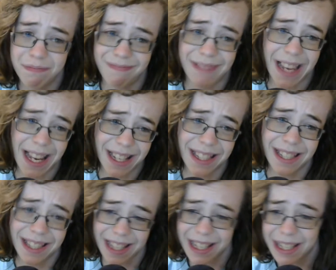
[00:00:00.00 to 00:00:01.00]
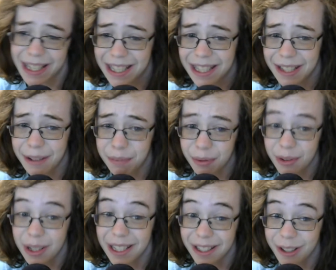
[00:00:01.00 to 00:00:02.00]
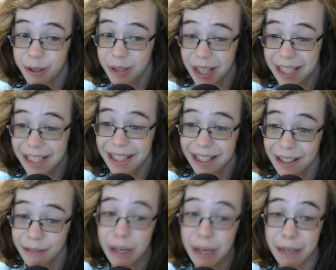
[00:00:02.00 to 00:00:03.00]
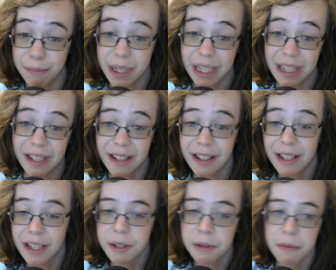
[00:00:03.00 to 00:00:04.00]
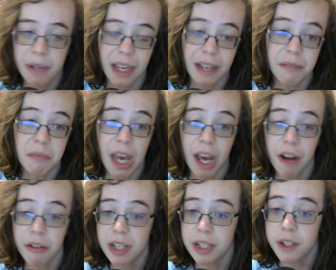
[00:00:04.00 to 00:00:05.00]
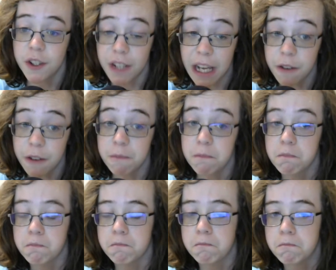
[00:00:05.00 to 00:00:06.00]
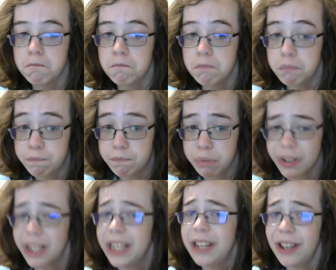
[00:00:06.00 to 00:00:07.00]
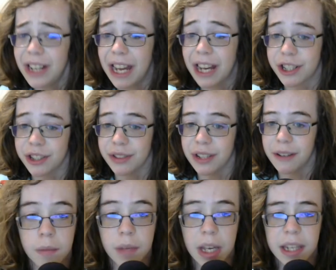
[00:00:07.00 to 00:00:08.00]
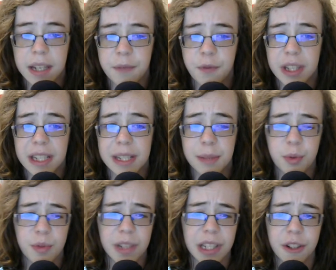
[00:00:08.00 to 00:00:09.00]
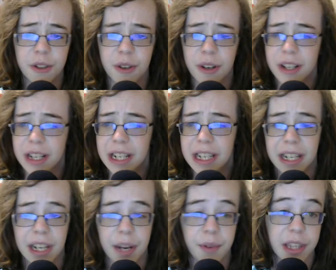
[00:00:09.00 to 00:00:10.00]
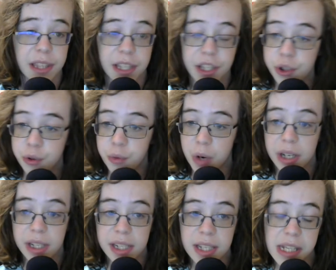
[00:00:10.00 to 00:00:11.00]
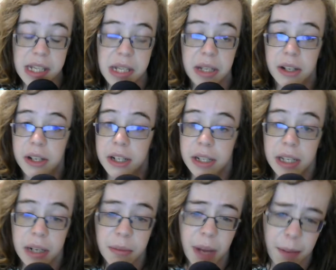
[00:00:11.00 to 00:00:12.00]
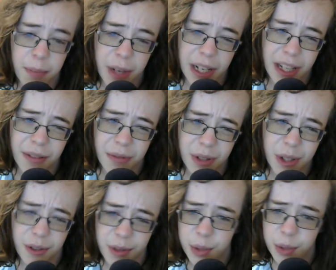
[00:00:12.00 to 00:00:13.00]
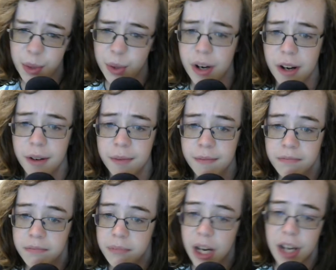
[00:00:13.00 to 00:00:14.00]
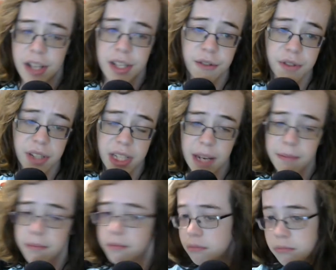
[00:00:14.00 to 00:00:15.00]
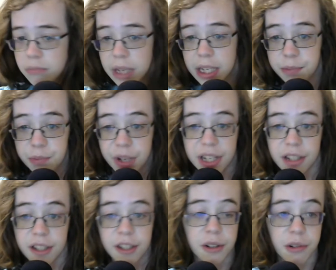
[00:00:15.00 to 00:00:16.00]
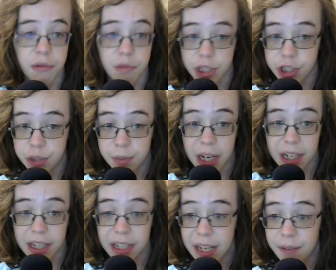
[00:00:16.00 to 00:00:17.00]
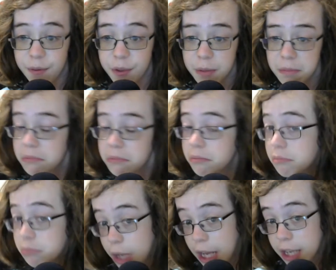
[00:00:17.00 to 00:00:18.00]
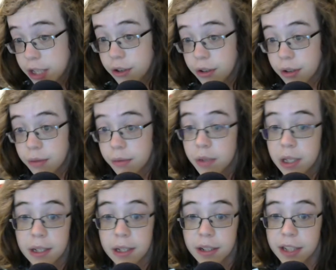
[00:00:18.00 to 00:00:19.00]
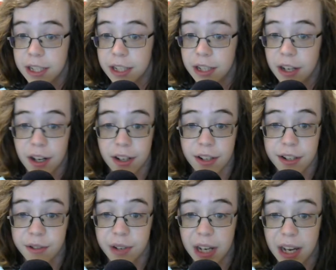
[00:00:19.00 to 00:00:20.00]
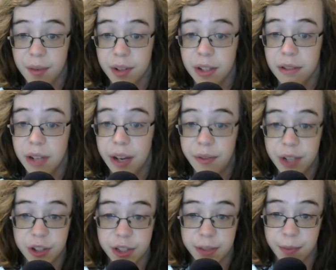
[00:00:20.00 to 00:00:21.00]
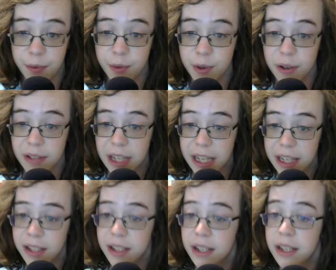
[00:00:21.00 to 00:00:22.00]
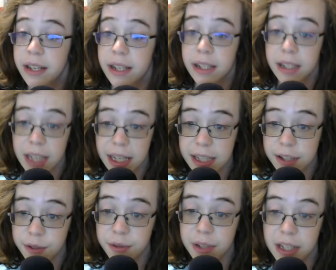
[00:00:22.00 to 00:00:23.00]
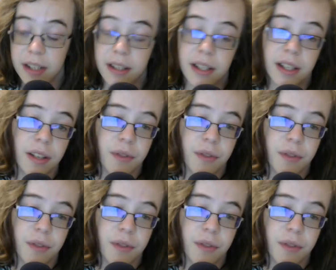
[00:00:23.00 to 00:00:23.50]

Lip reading: That's a pretty cool idea in my opinion. And how did it turn out? Pretty good, actually. I think for this movie you're gonna get everything you wanted to see, and in my opinion, a little more. Han Solo's name? Explained. Where Chewbacca came from? Answered. Did Han Solo have a love interest before Leia? Yes sirree. If